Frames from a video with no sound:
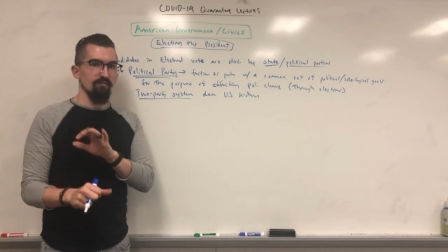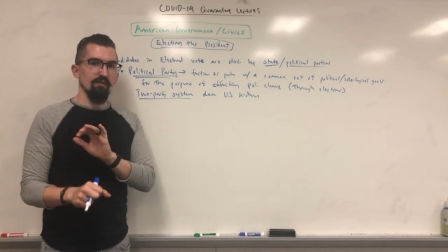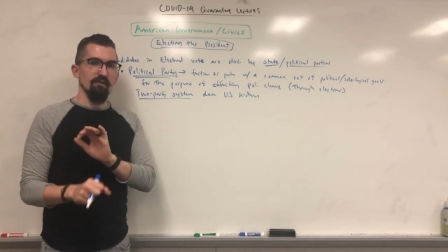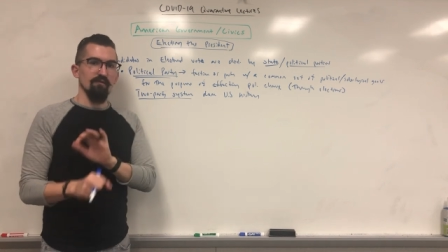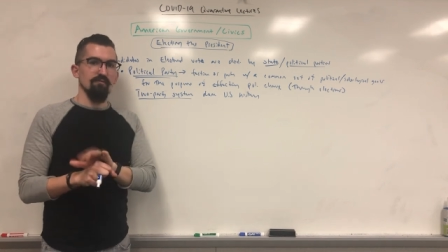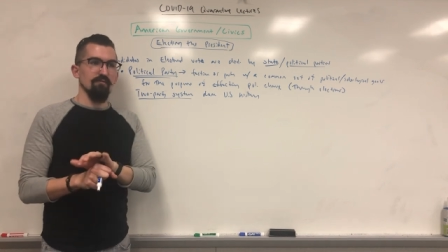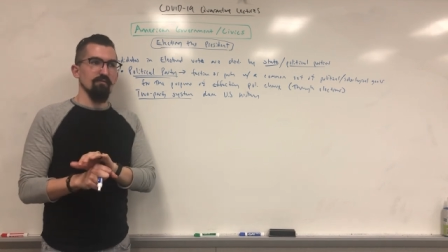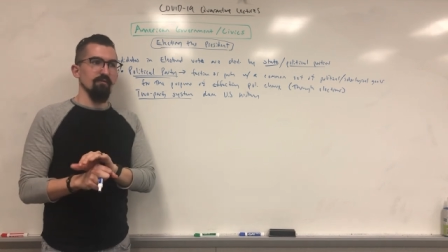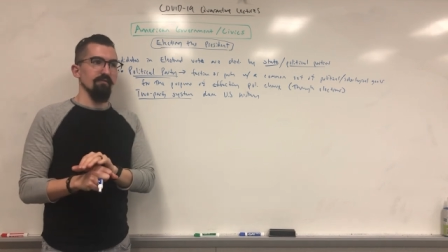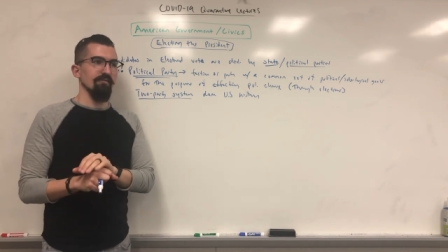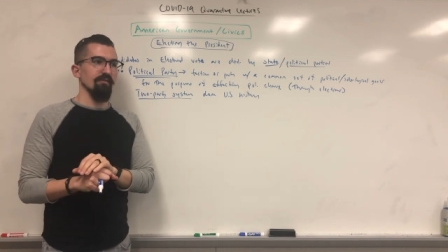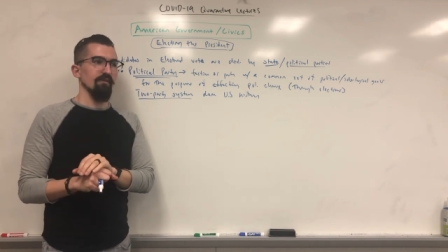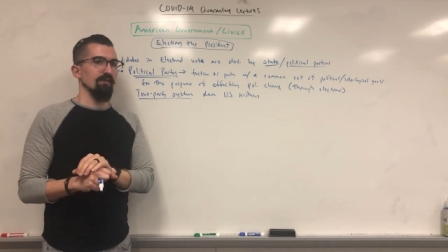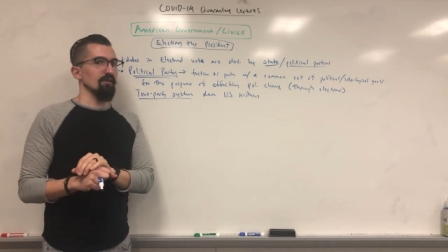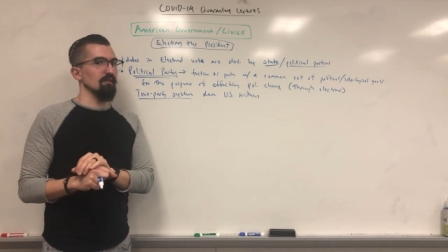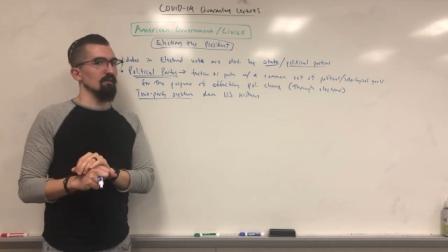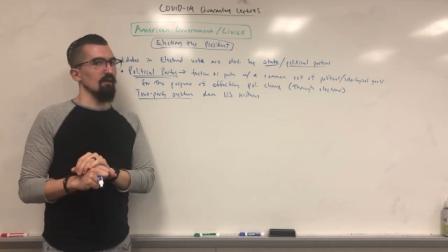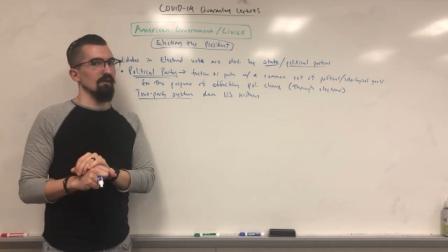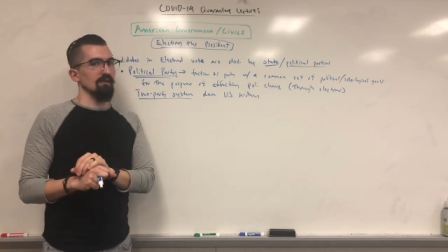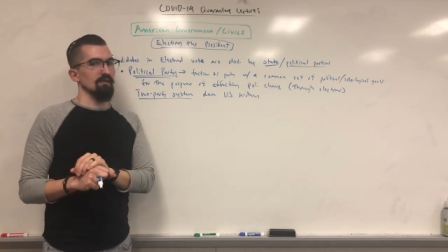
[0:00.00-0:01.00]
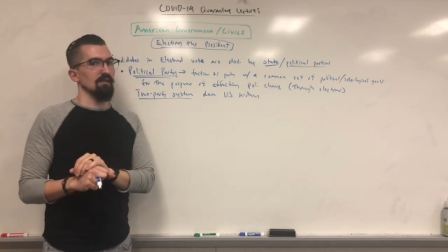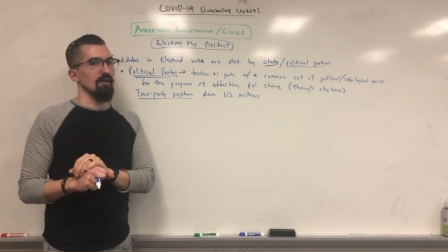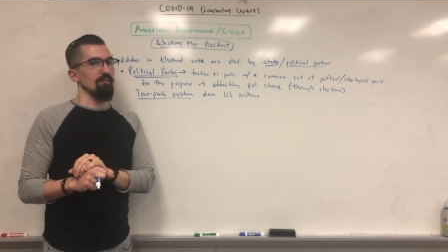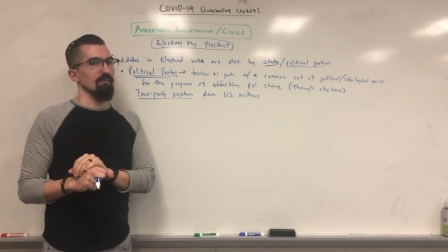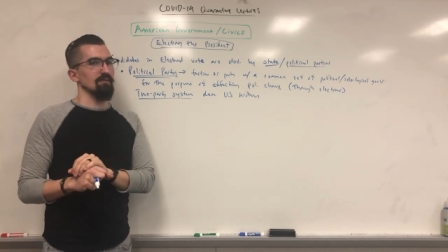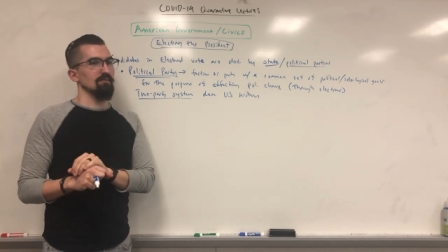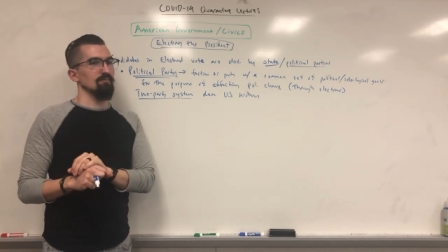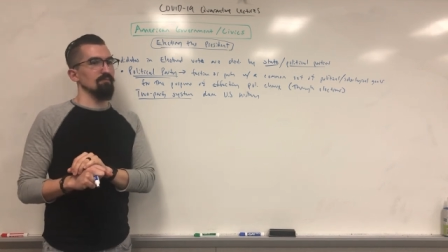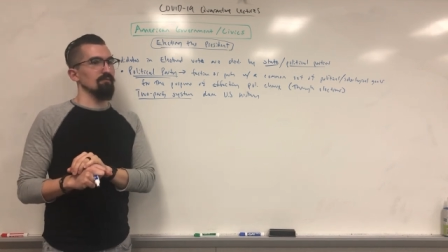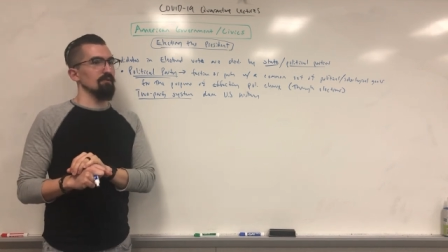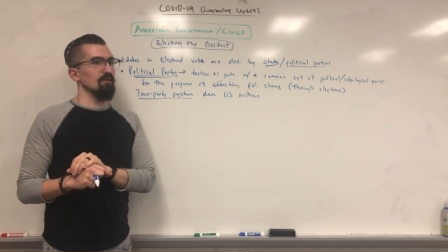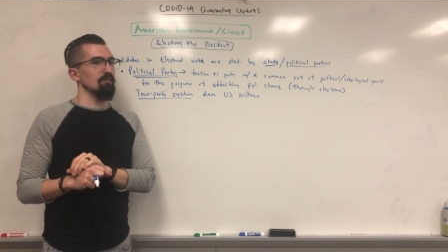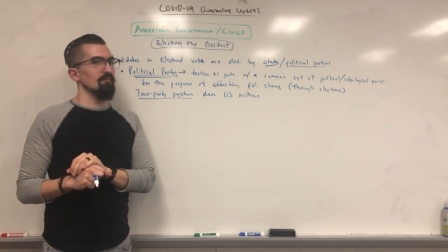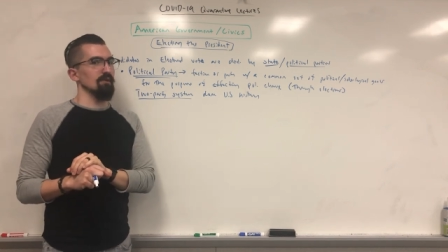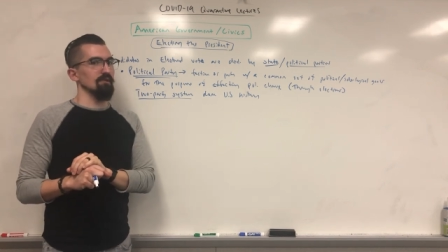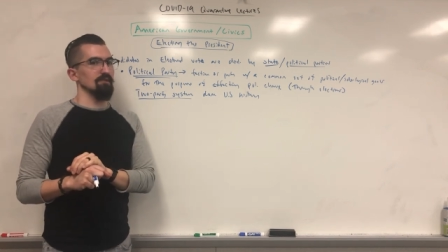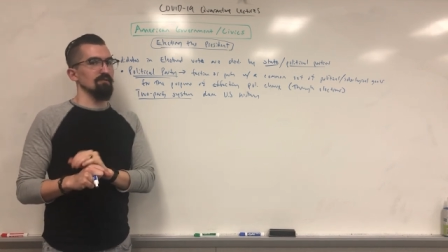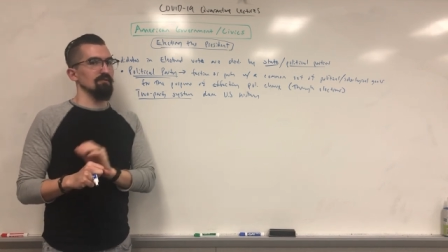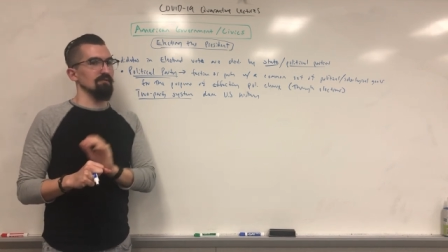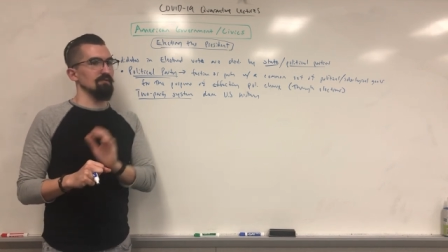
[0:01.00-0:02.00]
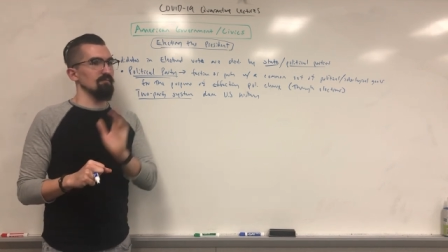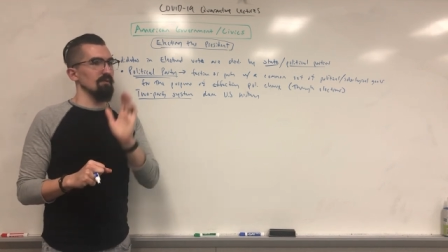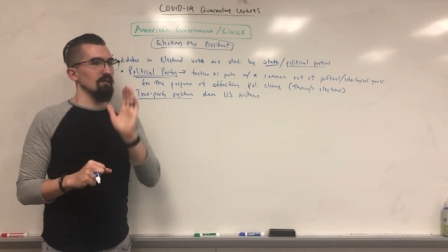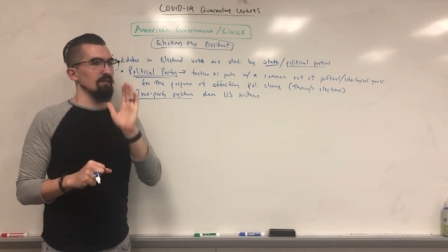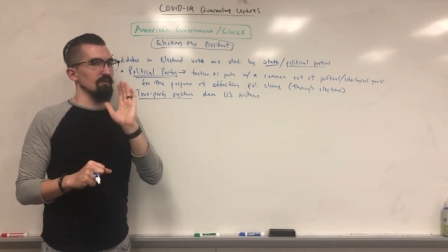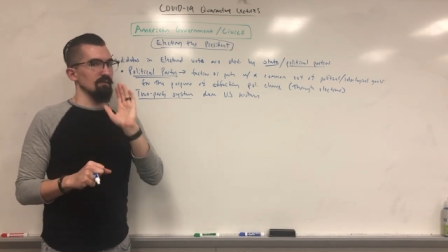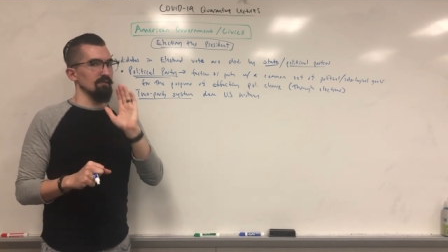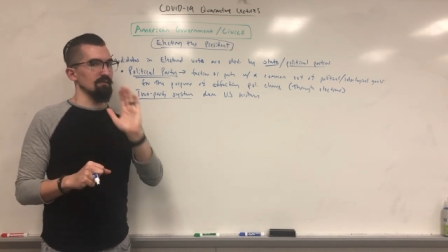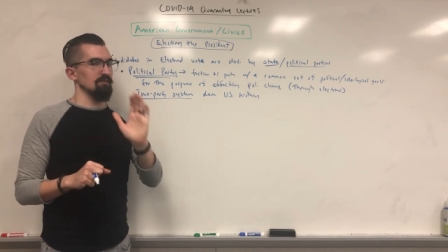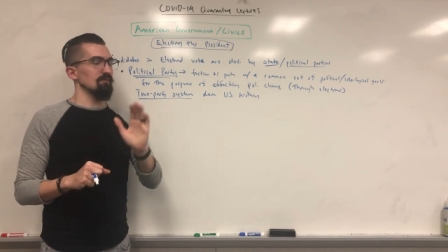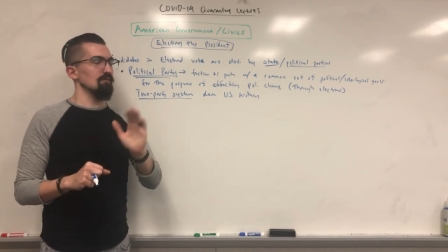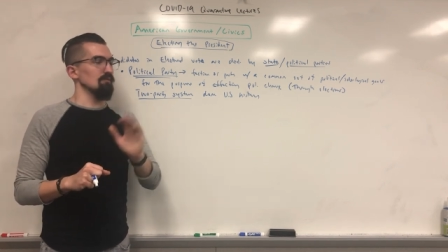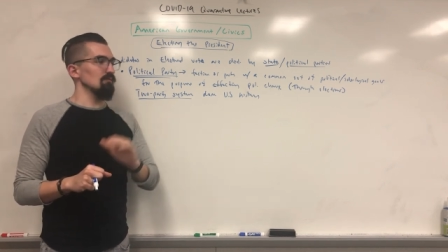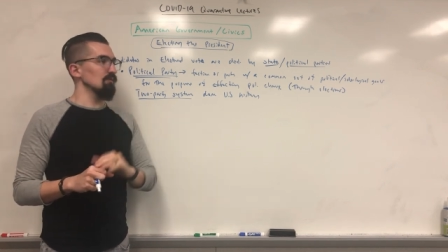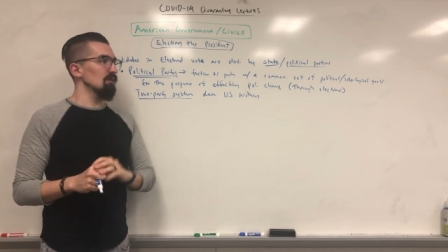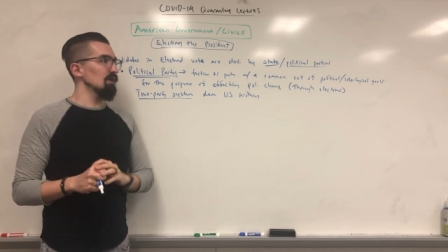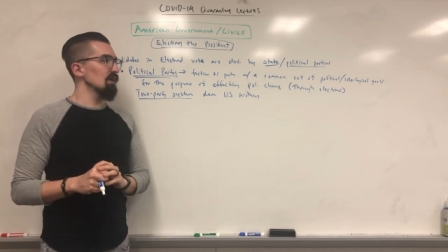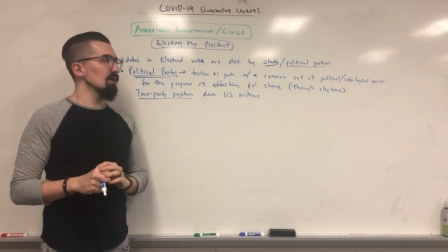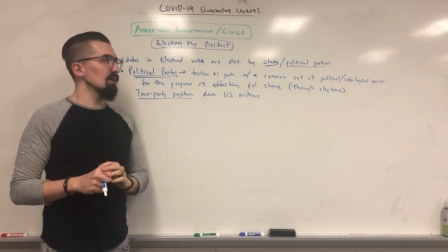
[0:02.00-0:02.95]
but for a very long time it's pretty much just been the two,